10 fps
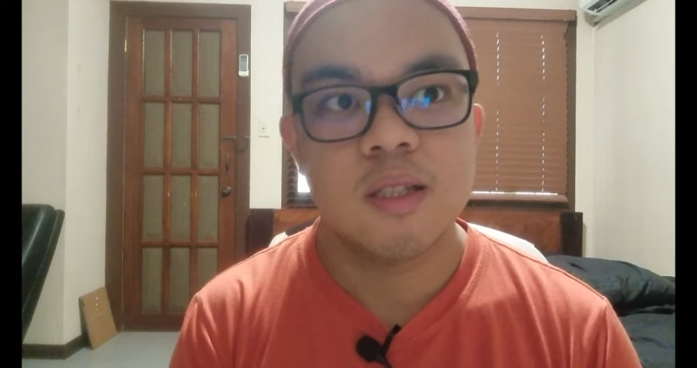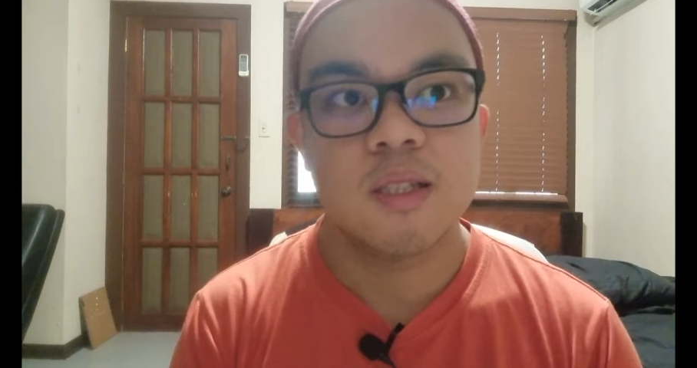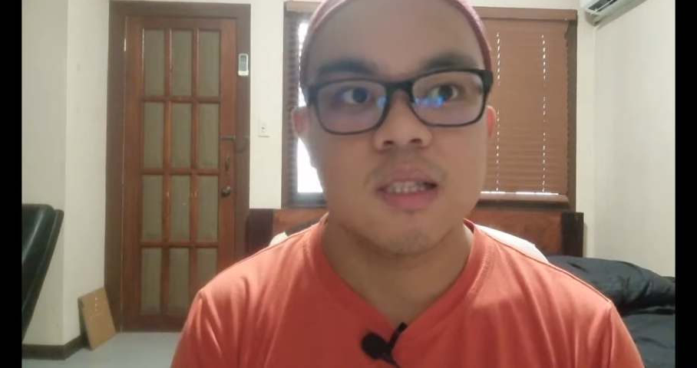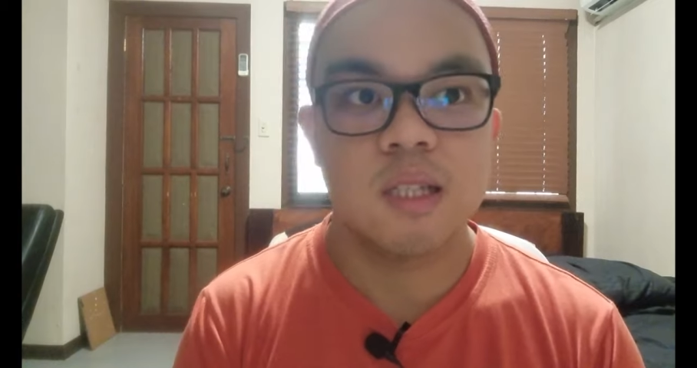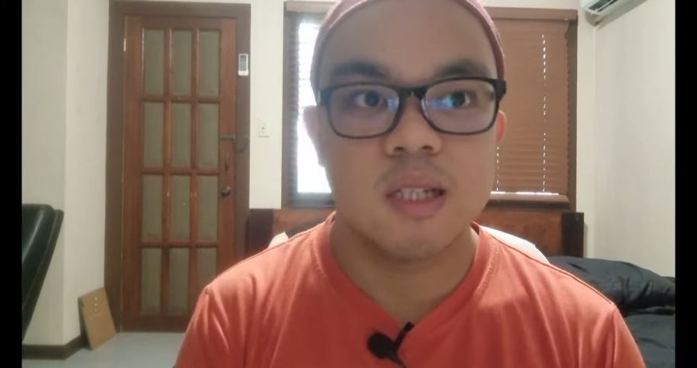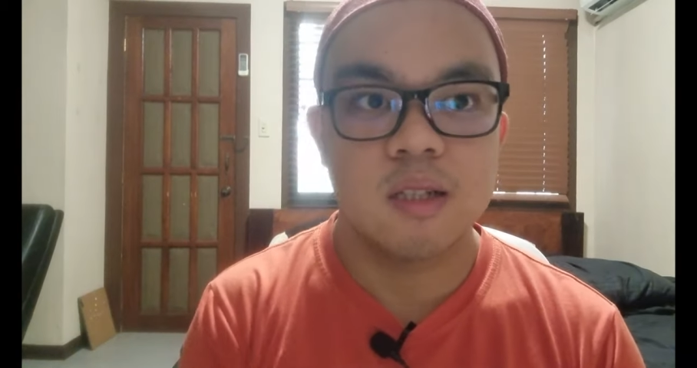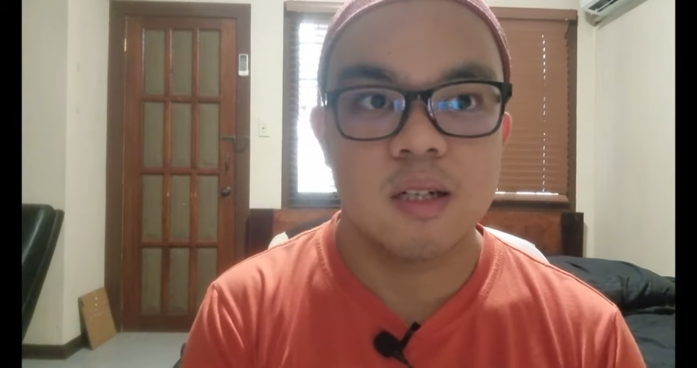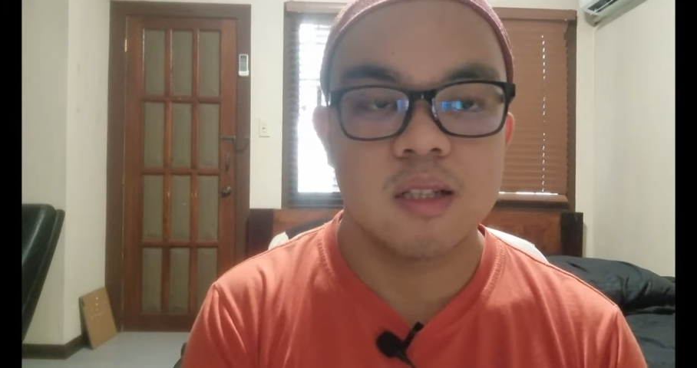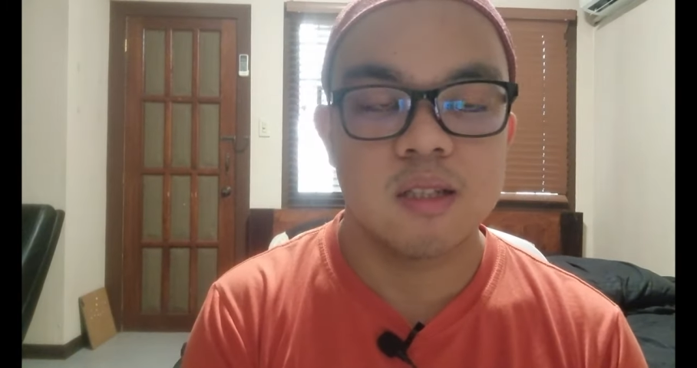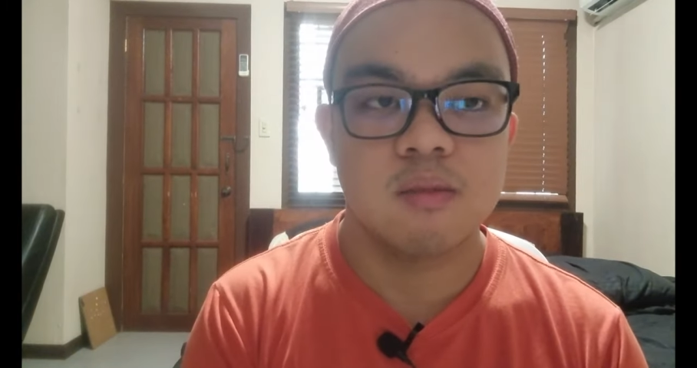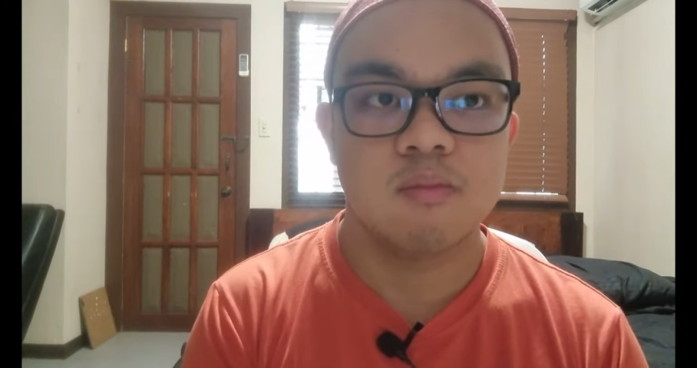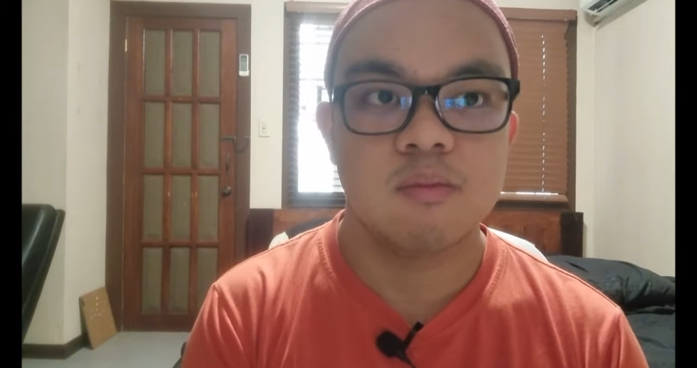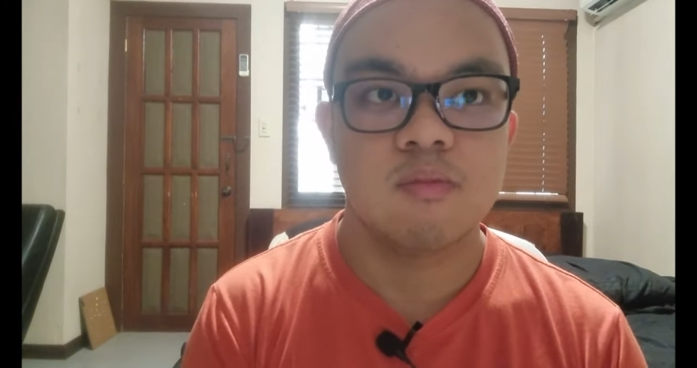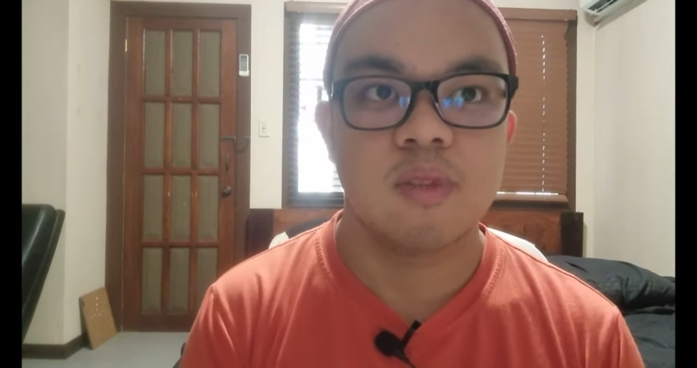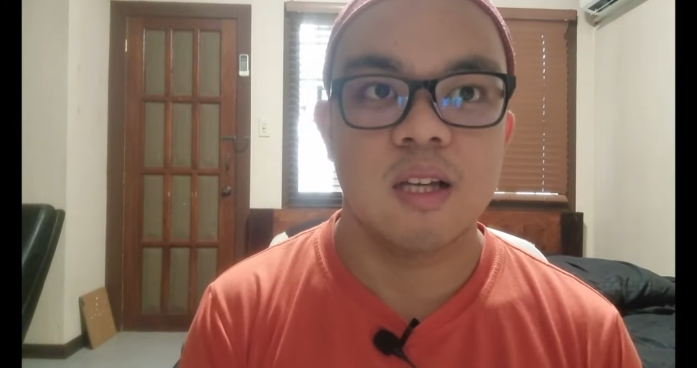stay awesome,
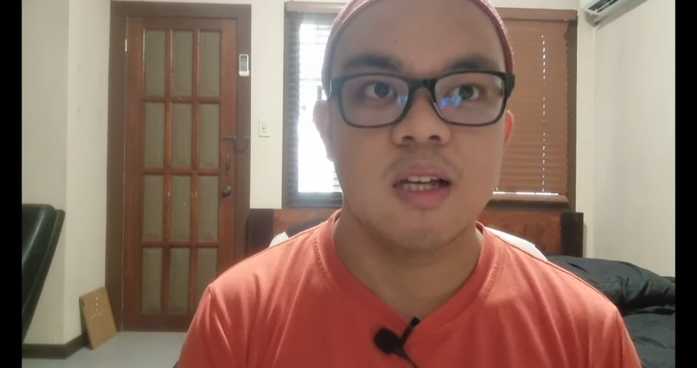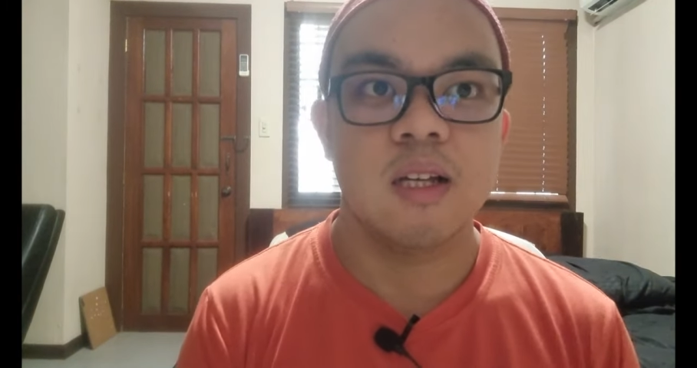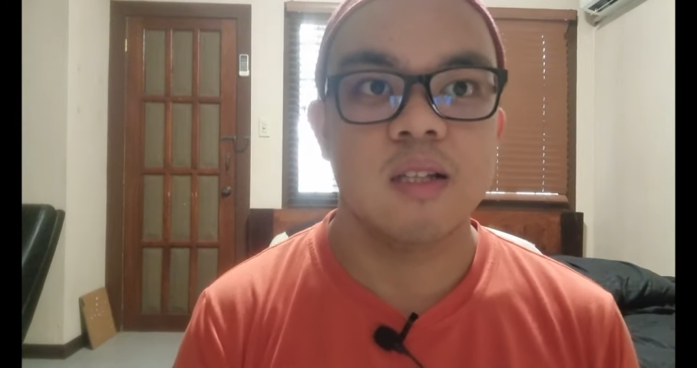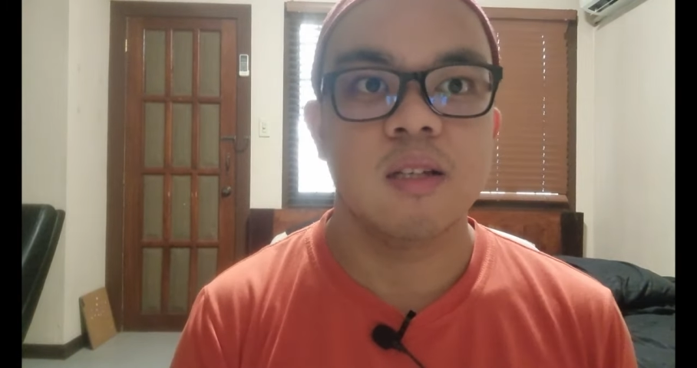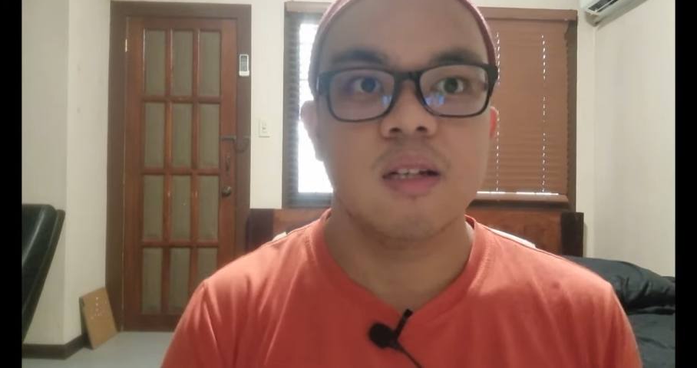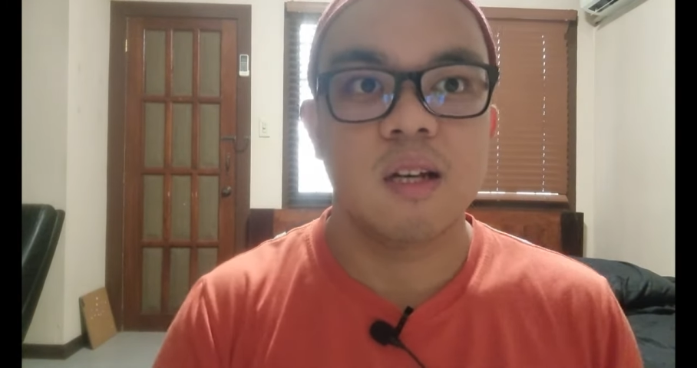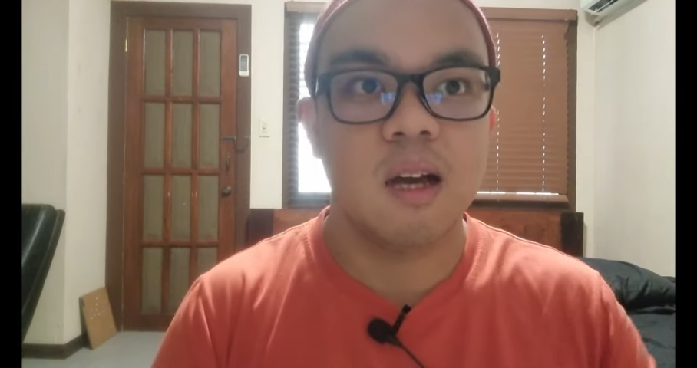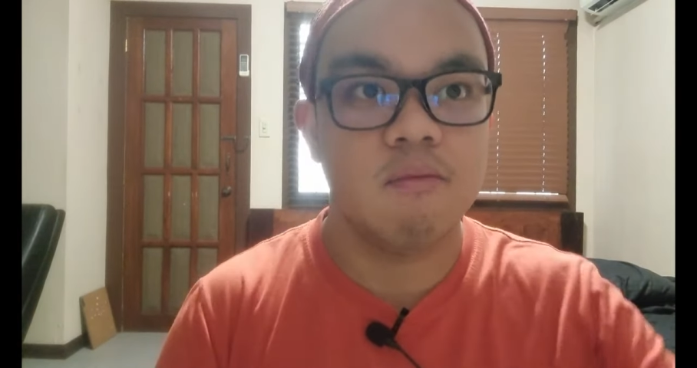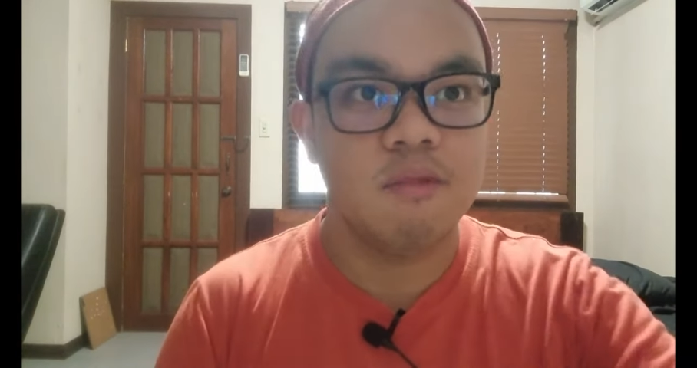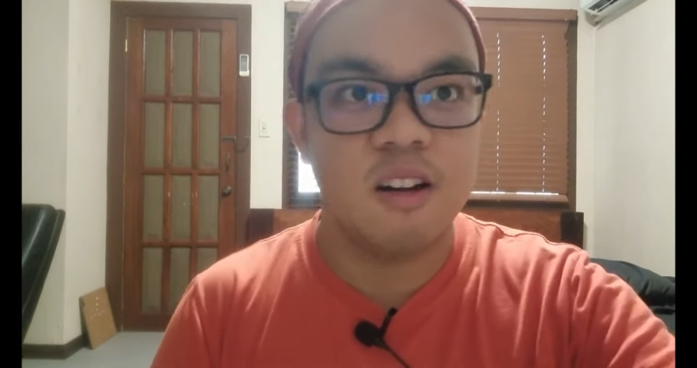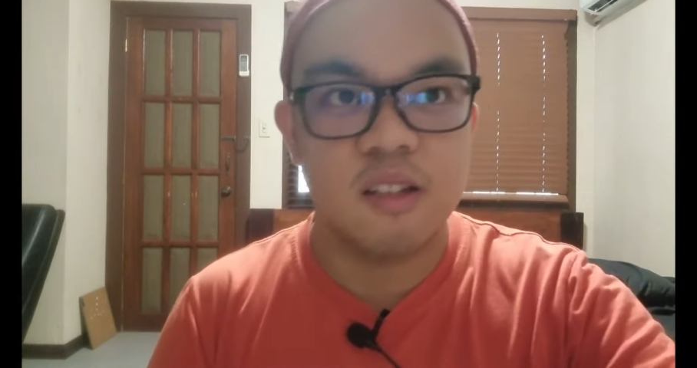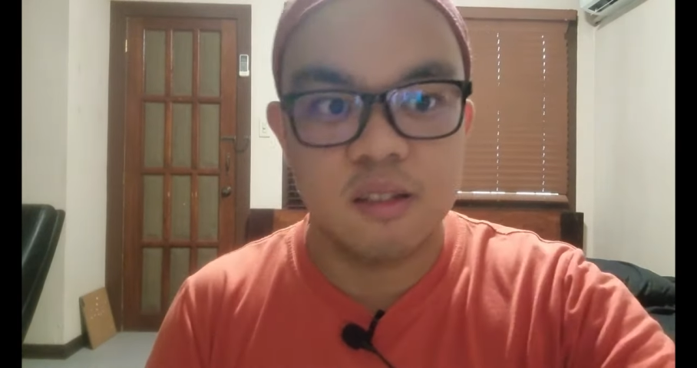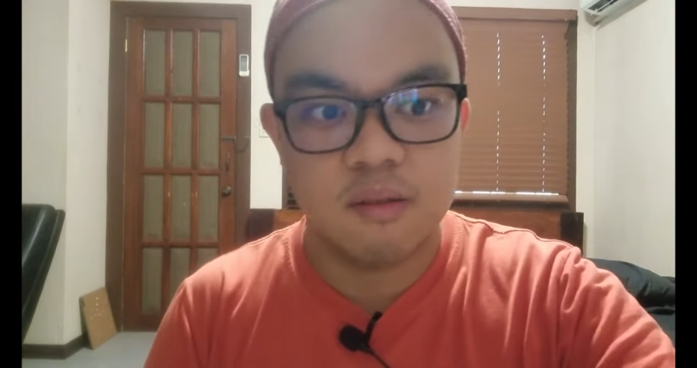and have fun.